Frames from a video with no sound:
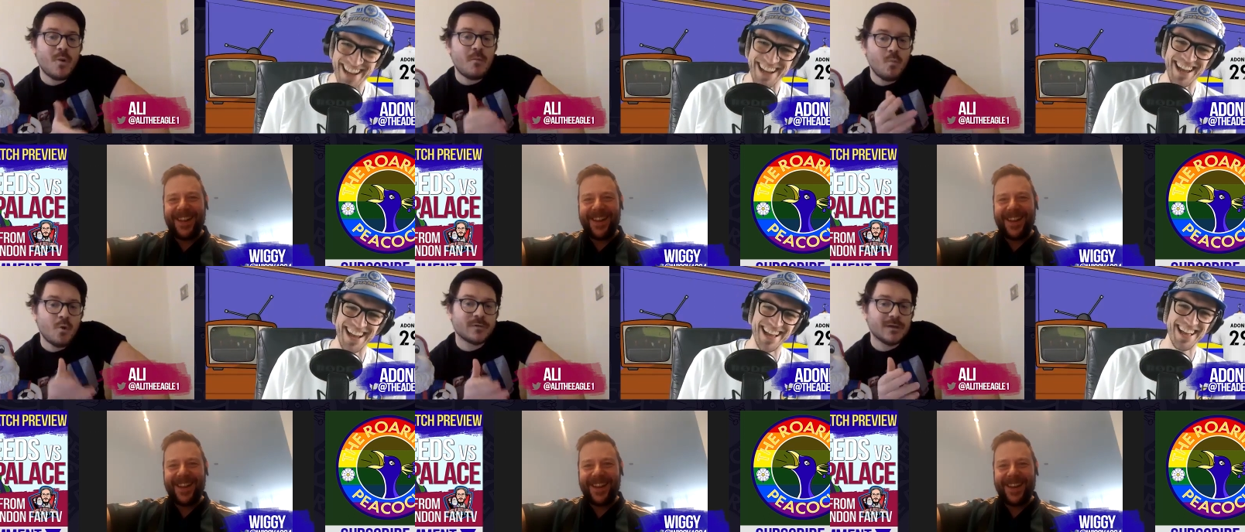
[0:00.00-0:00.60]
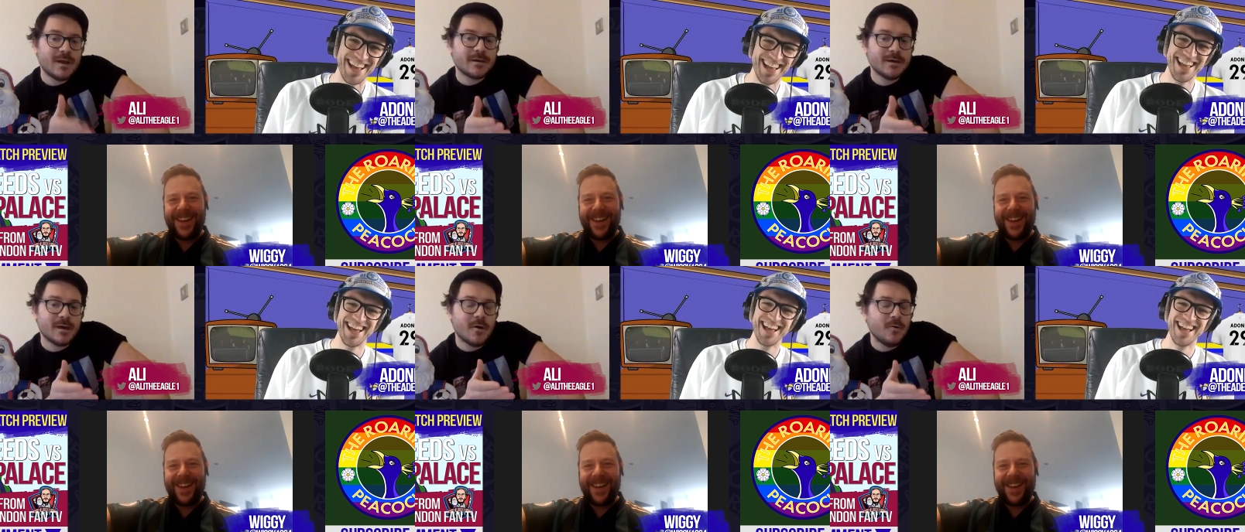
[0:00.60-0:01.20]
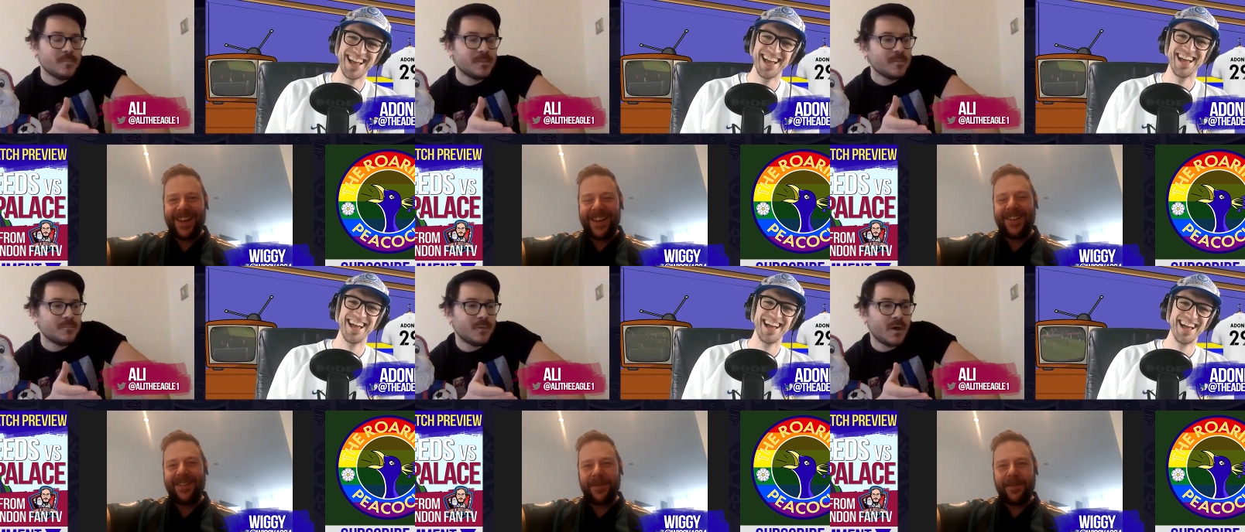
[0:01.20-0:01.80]
Speaker 1: that one was a lucky goal,
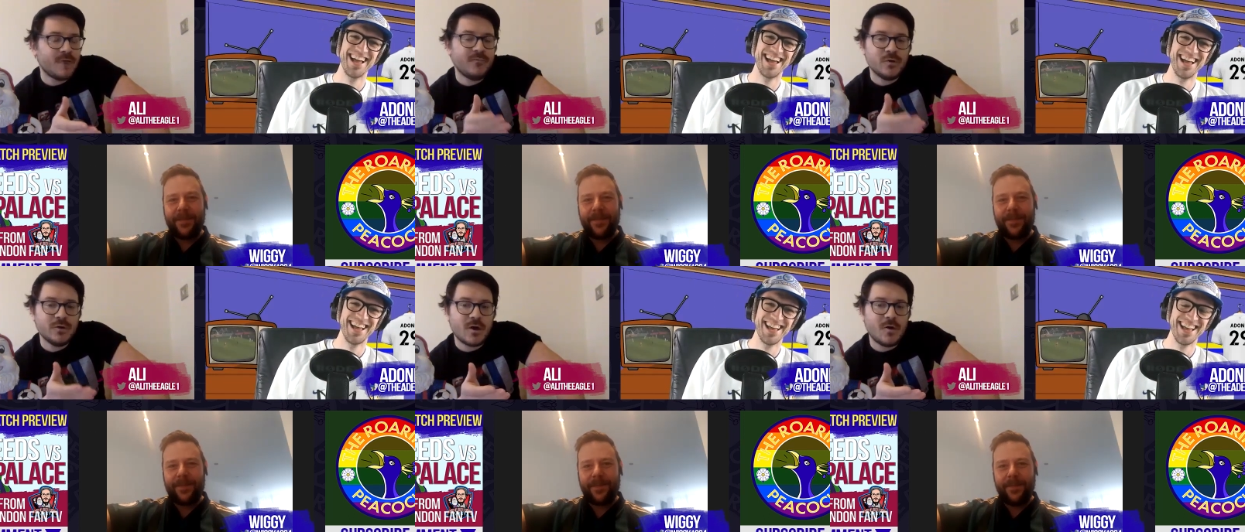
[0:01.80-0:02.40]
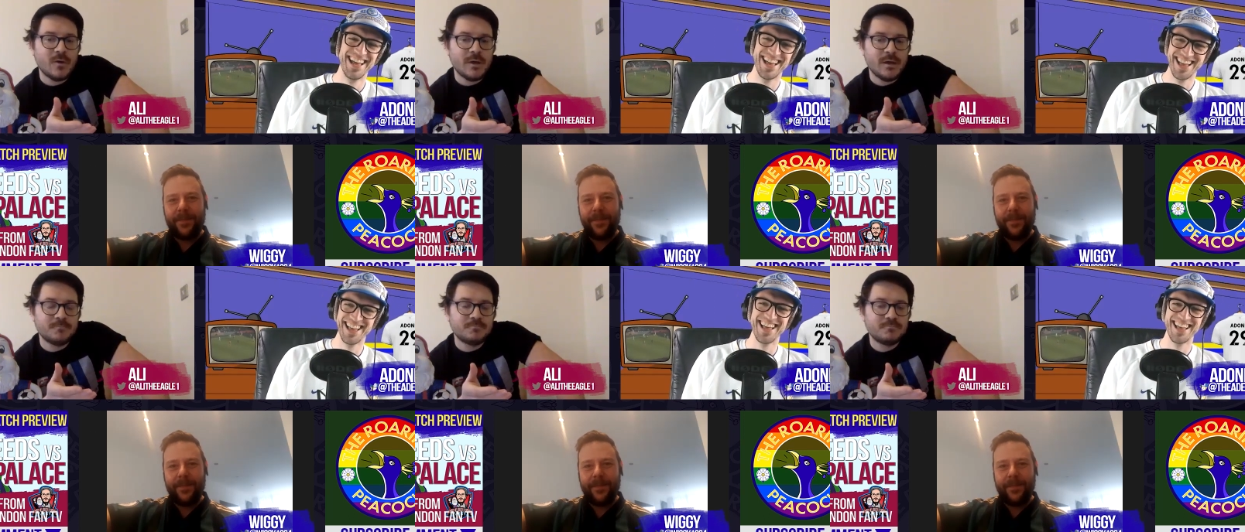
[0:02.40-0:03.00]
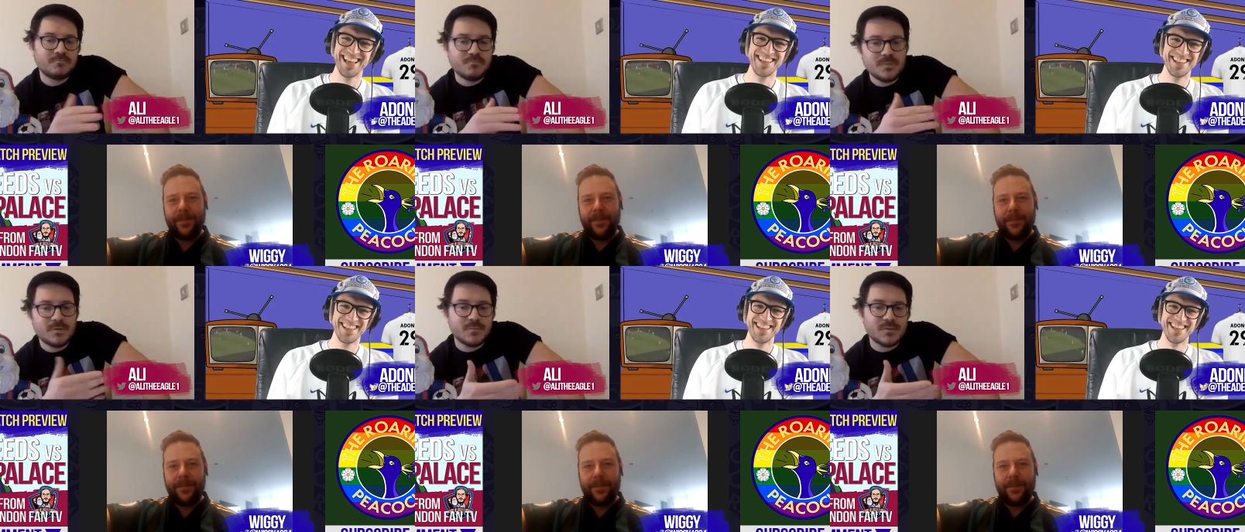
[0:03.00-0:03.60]
but I thought your
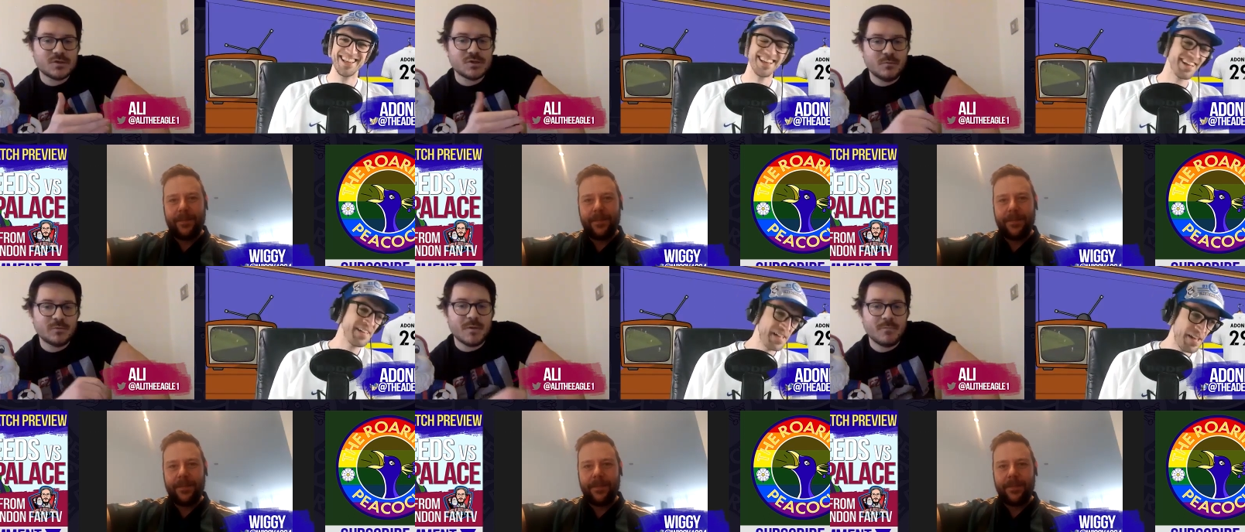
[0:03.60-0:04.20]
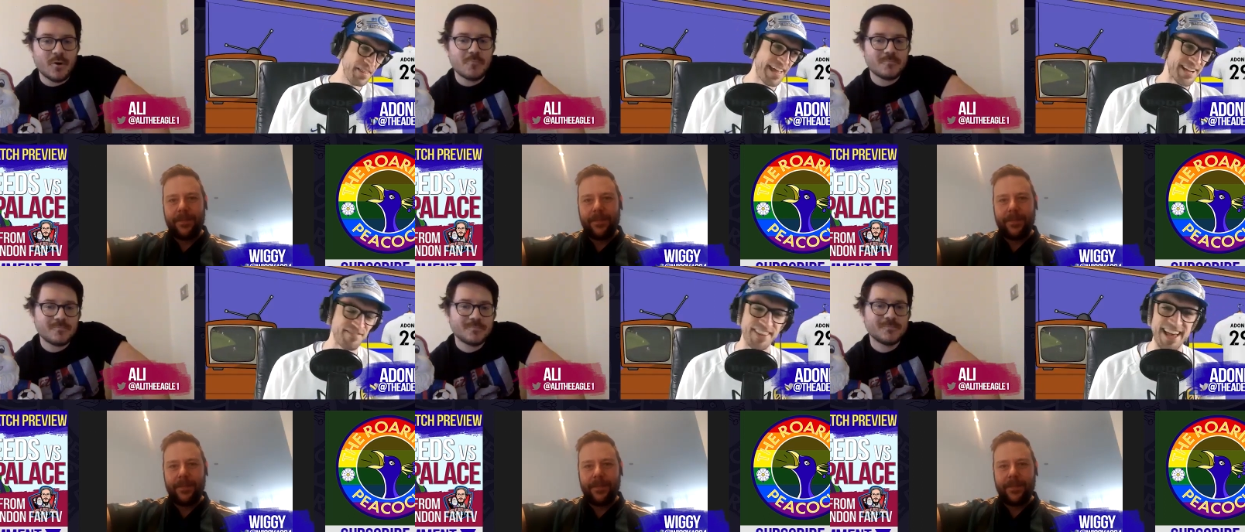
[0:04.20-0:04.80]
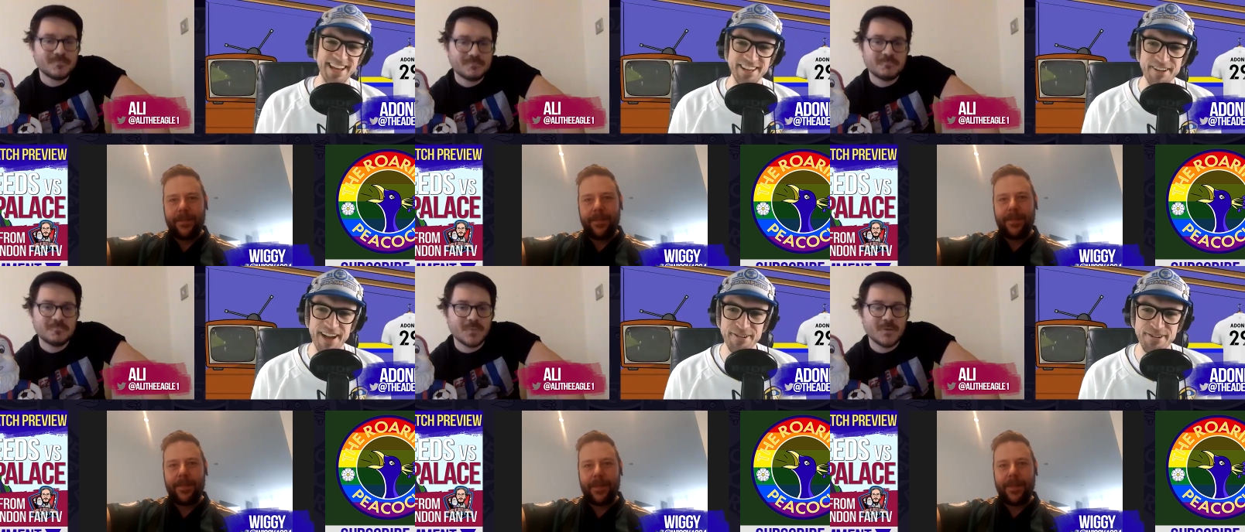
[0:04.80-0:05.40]
goalie.
Speaker 2: Thanks for that. You how
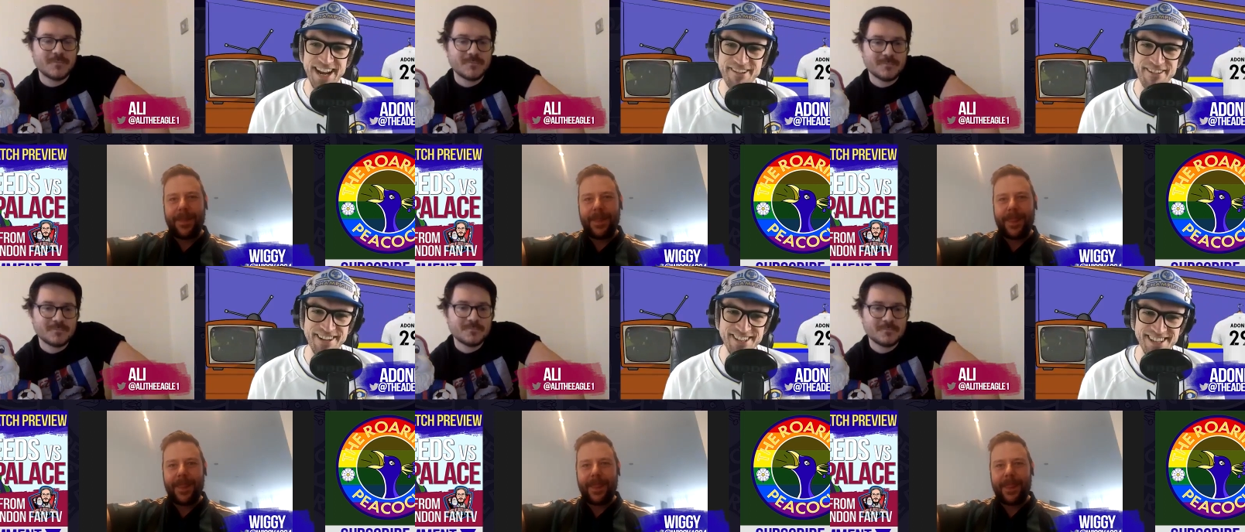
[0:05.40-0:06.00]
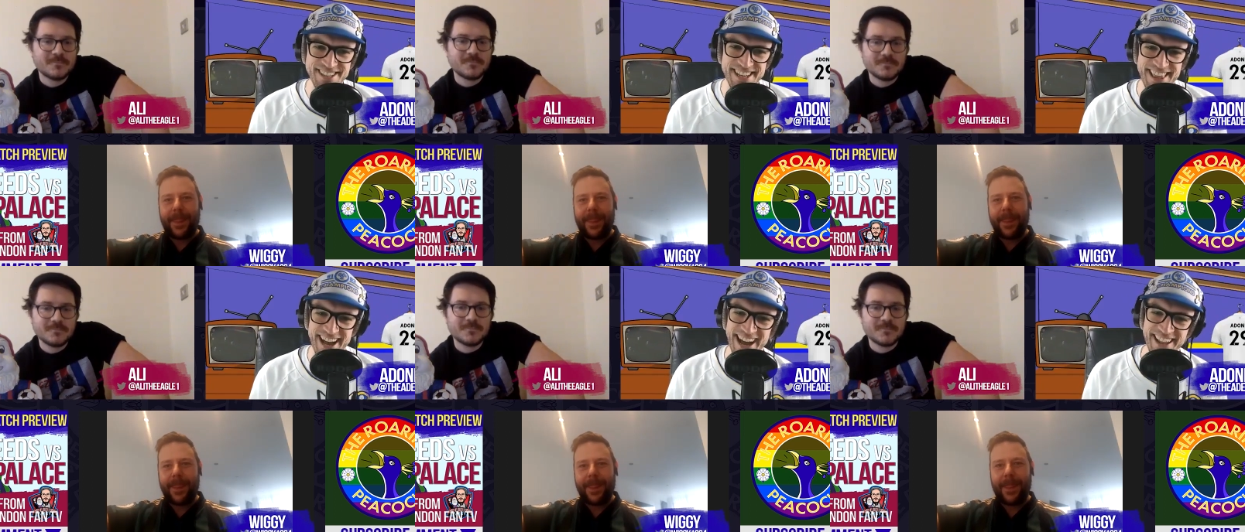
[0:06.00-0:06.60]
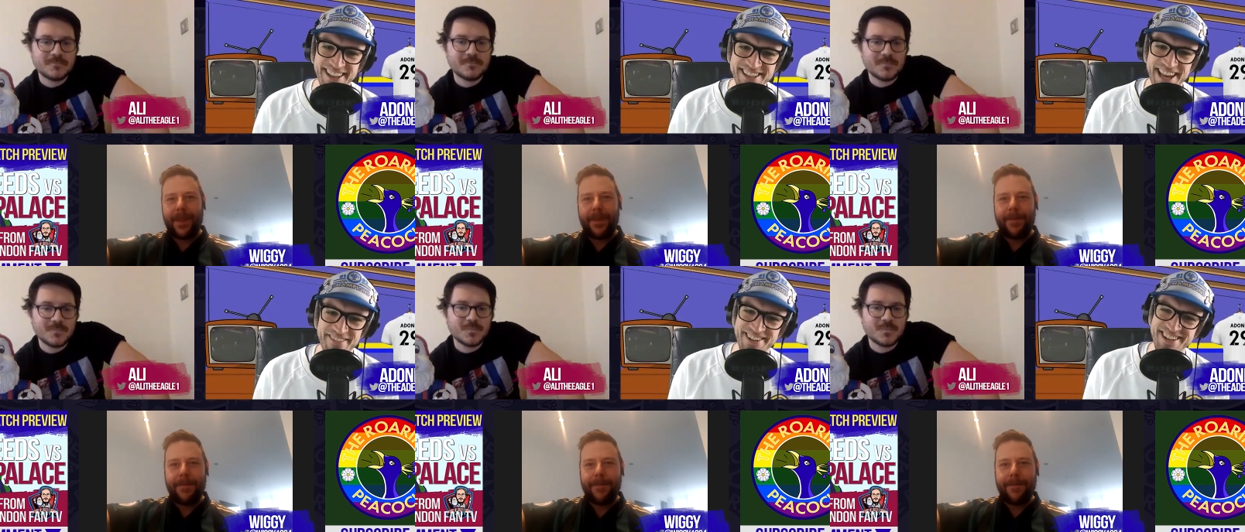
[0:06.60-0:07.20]
generous. You see that Ali's
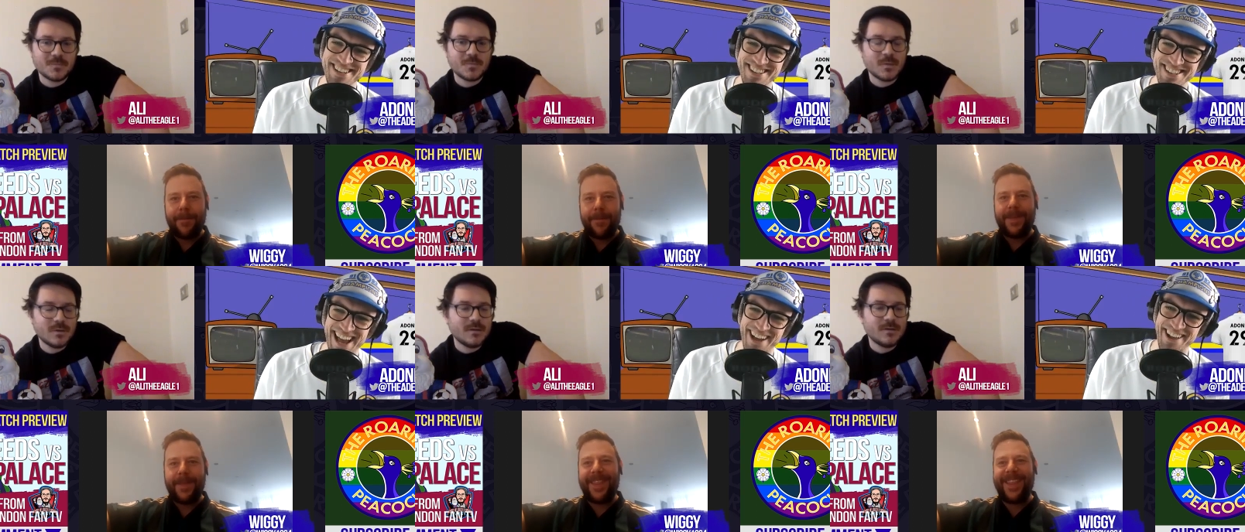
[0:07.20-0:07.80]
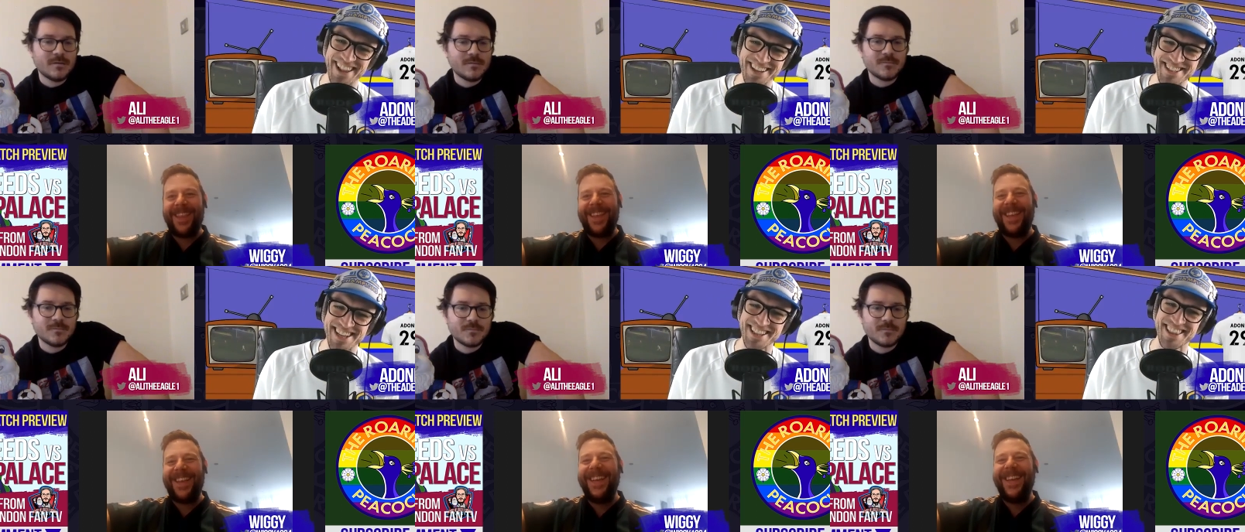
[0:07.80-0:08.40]
given us. Ali said that